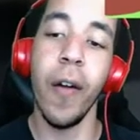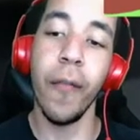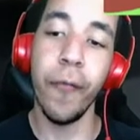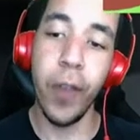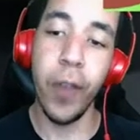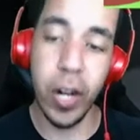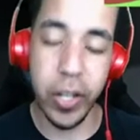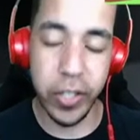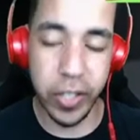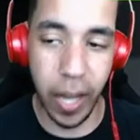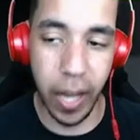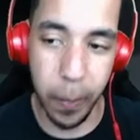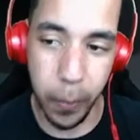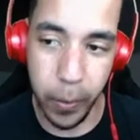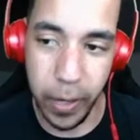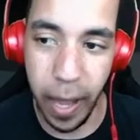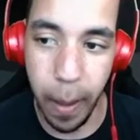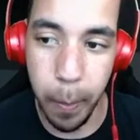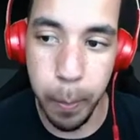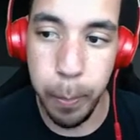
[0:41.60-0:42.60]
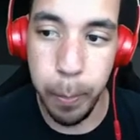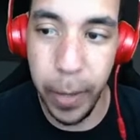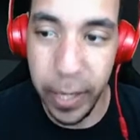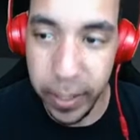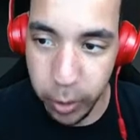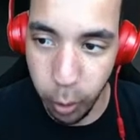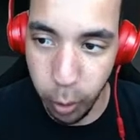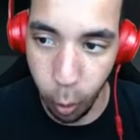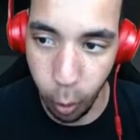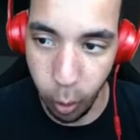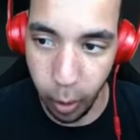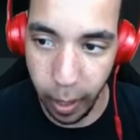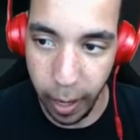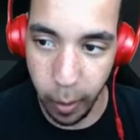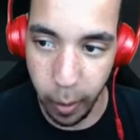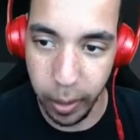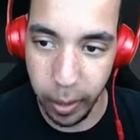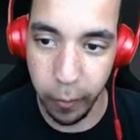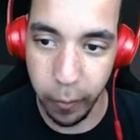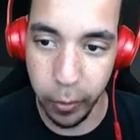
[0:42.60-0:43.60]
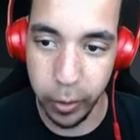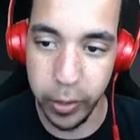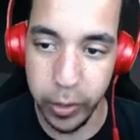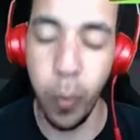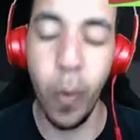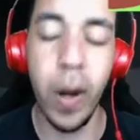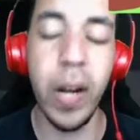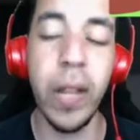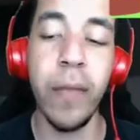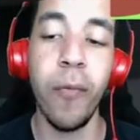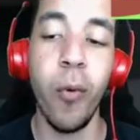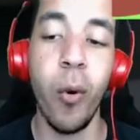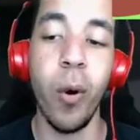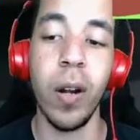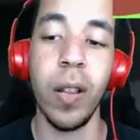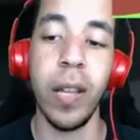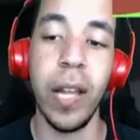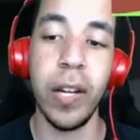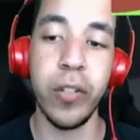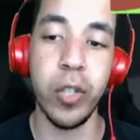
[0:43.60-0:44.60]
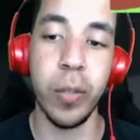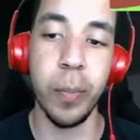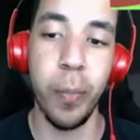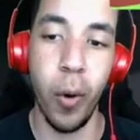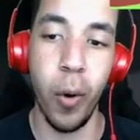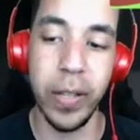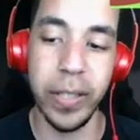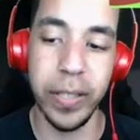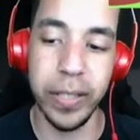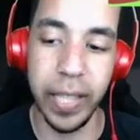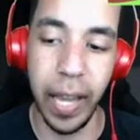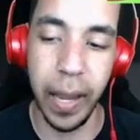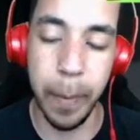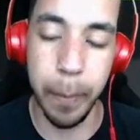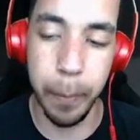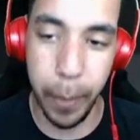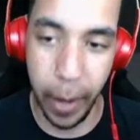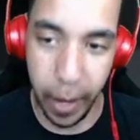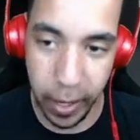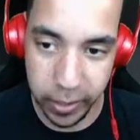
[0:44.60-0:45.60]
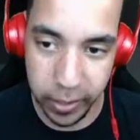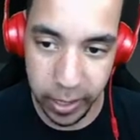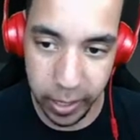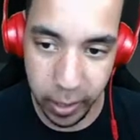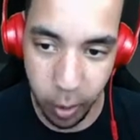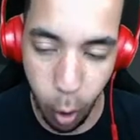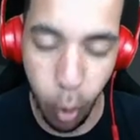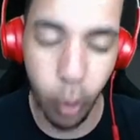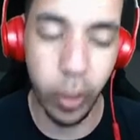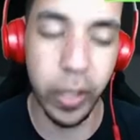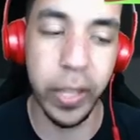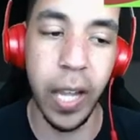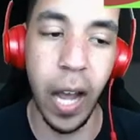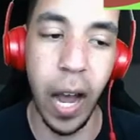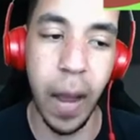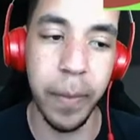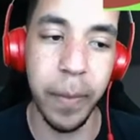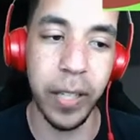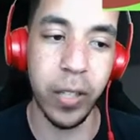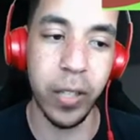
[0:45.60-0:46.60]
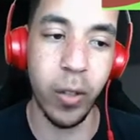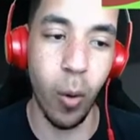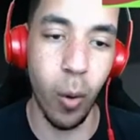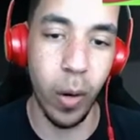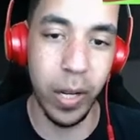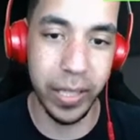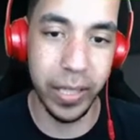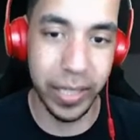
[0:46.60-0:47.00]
First up, we have Bitor, our level 24 electric poison type Beartic, holding the amulet coin,